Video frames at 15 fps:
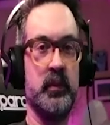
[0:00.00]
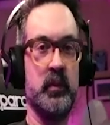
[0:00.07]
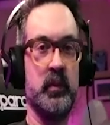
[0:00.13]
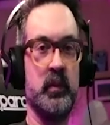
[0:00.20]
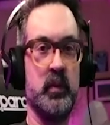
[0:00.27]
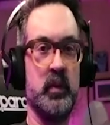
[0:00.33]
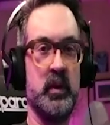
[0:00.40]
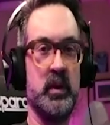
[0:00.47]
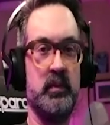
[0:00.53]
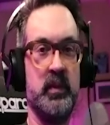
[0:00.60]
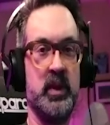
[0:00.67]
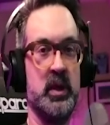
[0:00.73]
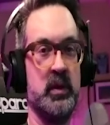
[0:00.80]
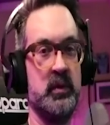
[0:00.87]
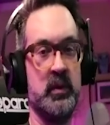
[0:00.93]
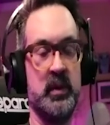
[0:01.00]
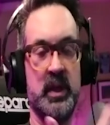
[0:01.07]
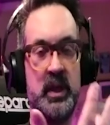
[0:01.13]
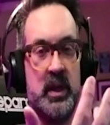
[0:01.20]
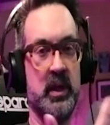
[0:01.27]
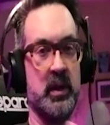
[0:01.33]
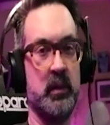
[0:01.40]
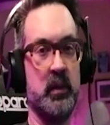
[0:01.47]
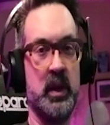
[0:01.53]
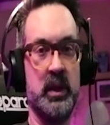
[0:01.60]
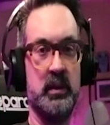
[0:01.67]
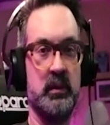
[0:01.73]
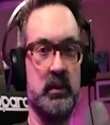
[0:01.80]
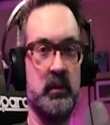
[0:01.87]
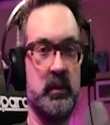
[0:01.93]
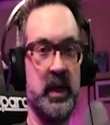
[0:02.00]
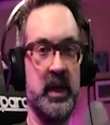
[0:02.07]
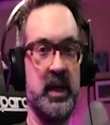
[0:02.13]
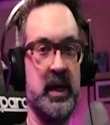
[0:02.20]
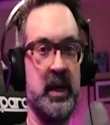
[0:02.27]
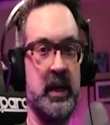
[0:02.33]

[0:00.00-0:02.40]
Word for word: we're, you know, doing another one right now.